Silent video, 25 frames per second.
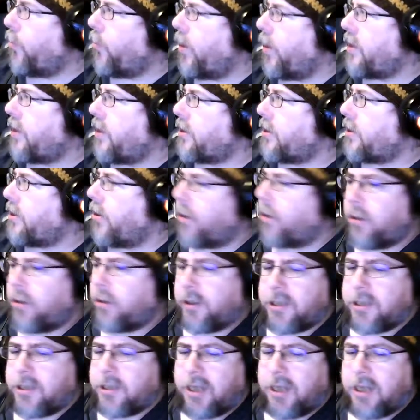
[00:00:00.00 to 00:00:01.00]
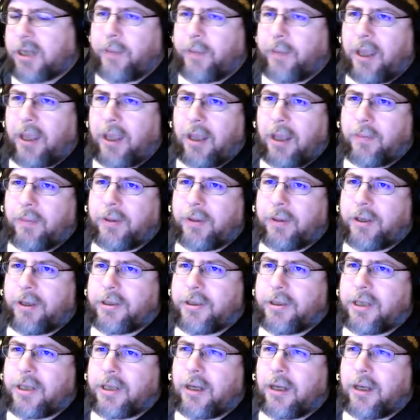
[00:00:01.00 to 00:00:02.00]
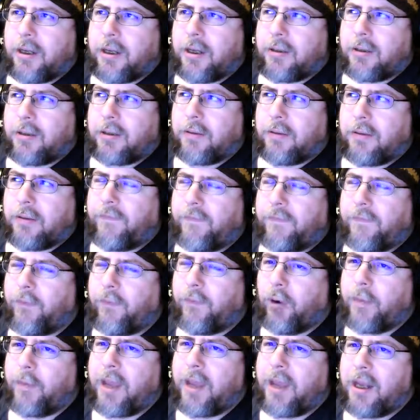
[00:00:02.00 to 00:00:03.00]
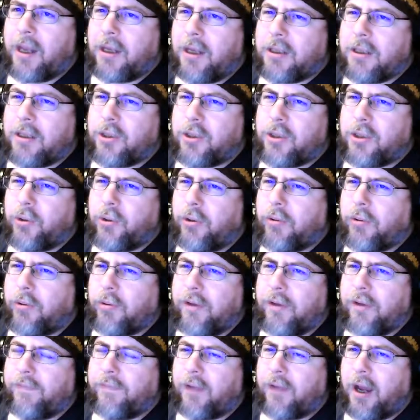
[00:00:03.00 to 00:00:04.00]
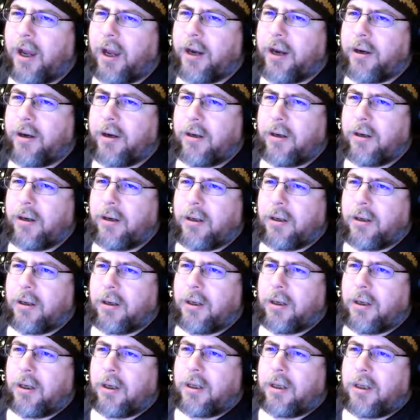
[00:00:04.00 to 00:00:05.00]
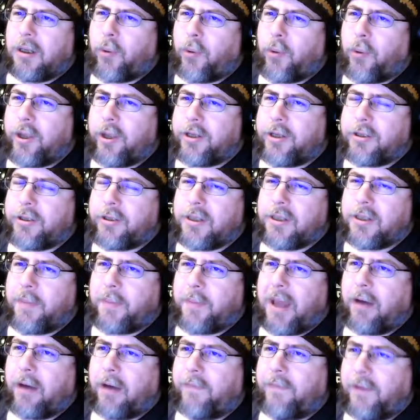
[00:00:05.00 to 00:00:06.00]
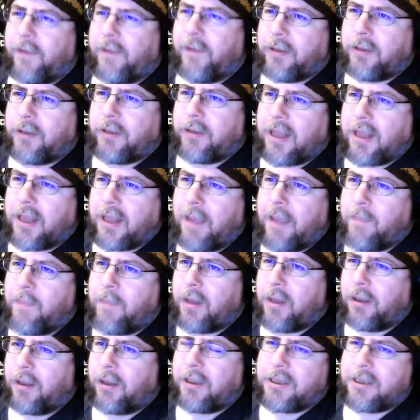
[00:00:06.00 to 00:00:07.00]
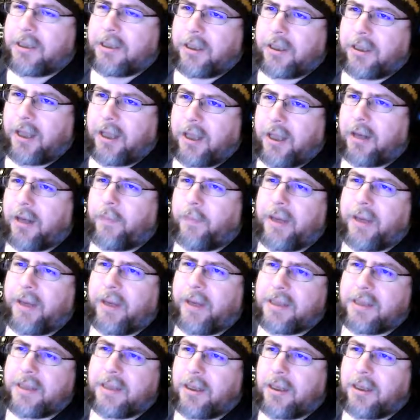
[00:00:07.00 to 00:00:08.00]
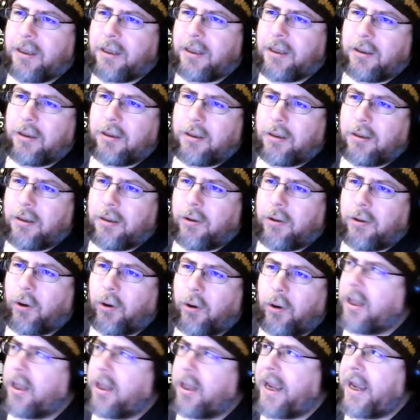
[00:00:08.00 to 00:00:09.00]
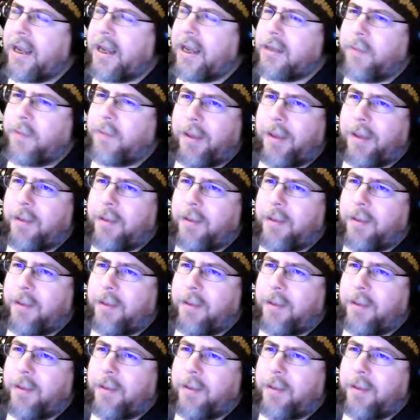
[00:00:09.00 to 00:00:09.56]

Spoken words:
it's called off the top of my head, but there's a 4-mana 2/3 flyer that when it enters the battlefield, they mill until they hit a basic or a land, maybe.